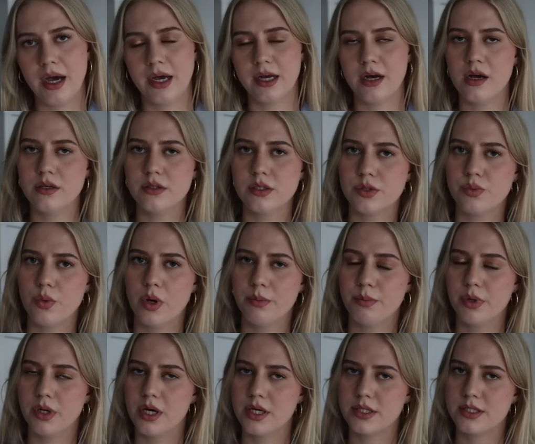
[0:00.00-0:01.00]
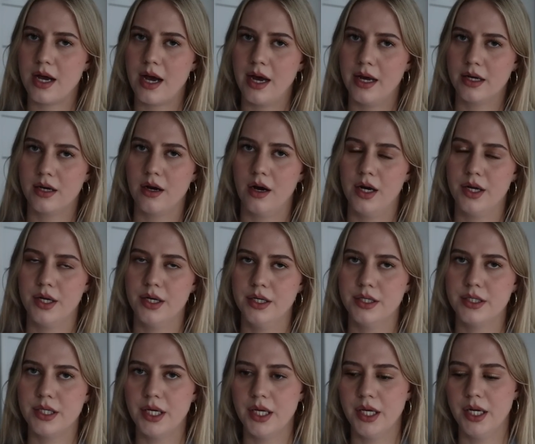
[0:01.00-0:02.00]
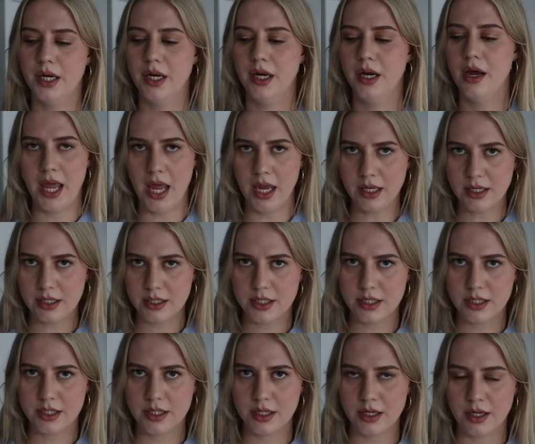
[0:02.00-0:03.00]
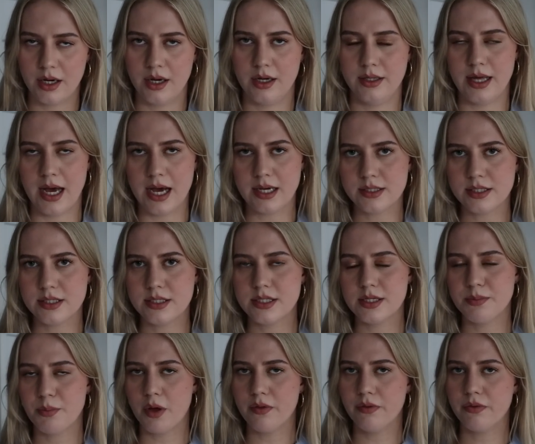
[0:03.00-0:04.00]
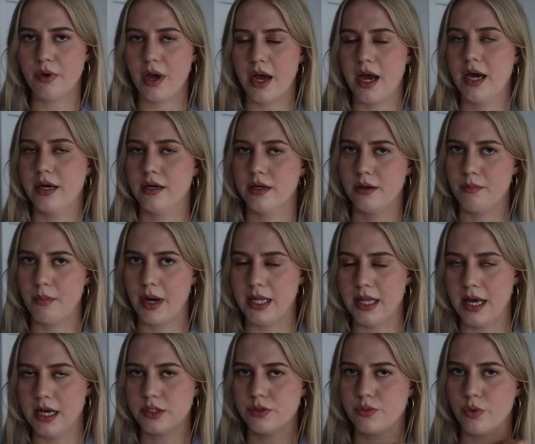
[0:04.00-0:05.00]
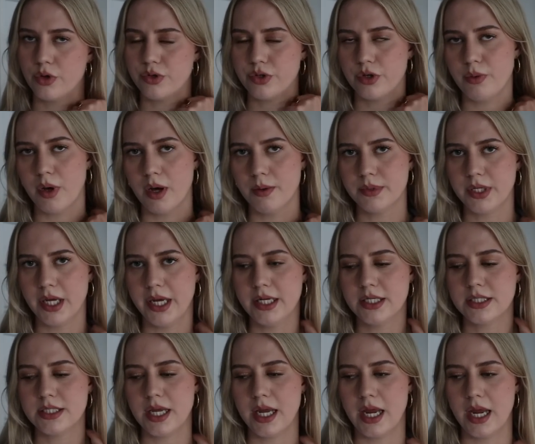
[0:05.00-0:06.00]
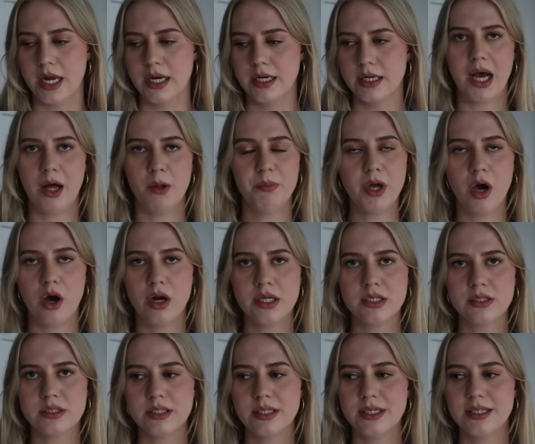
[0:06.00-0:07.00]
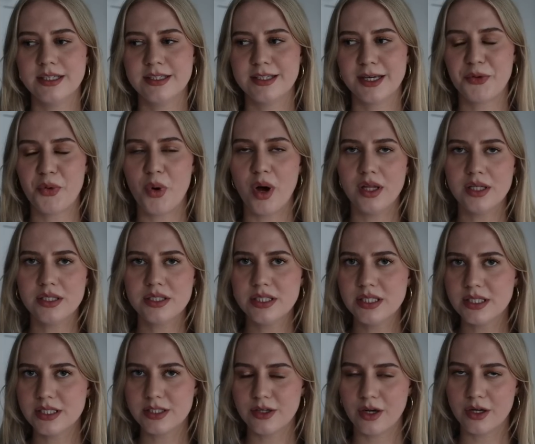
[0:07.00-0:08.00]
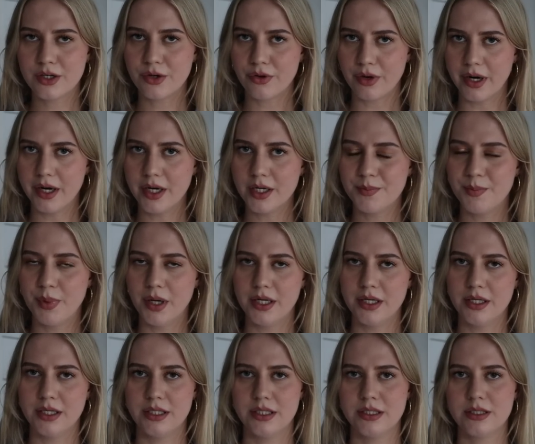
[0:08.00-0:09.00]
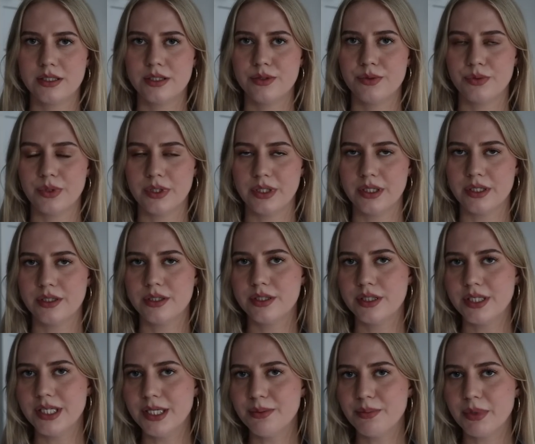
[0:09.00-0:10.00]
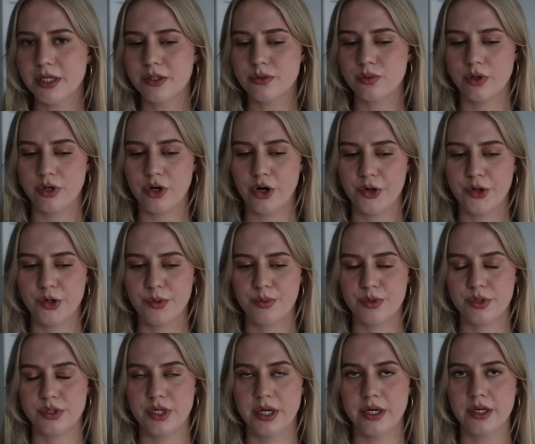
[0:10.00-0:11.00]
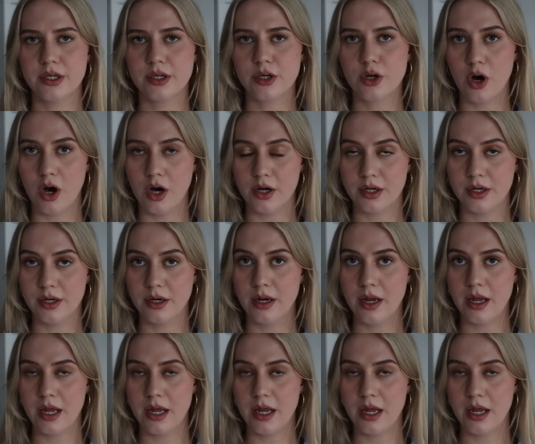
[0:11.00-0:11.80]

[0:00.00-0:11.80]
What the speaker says: I got this one because I got it in pink last month. I had it in my last wardrobe updates, and I'll be honest, the quality is not great, but it is really cheap. It's 100% cotton,